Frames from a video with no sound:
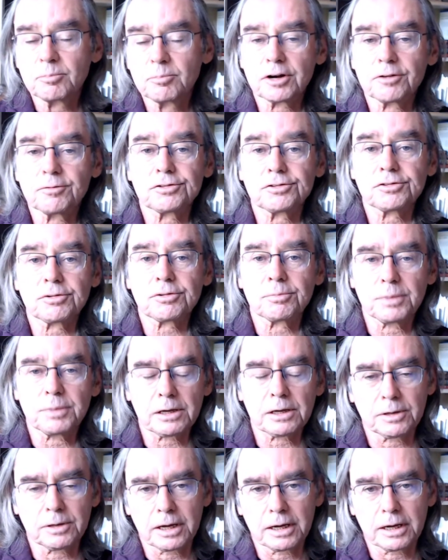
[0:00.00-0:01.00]
But if it's a
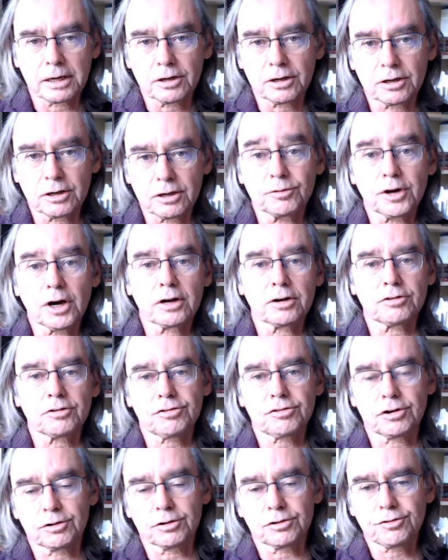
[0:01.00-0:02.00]
big thing, you've got
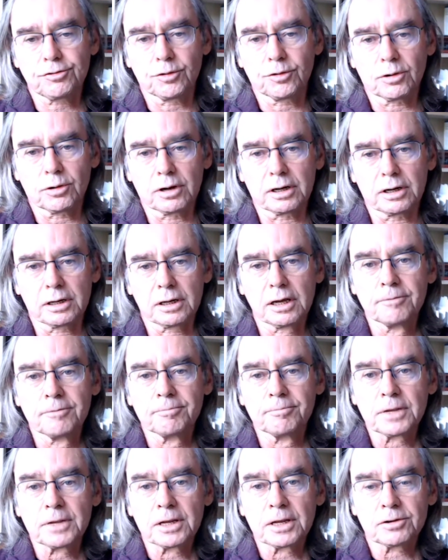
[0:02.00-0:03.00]
insurance for it.
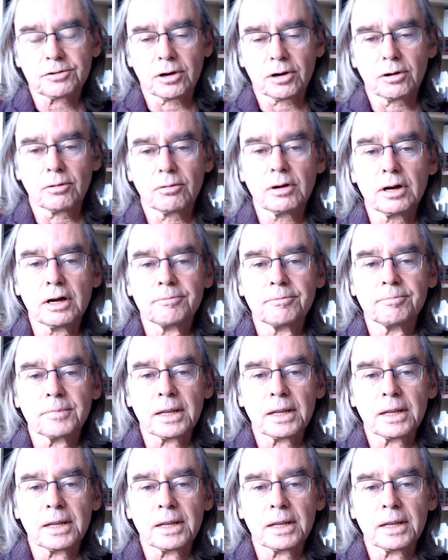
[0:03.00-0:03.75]
So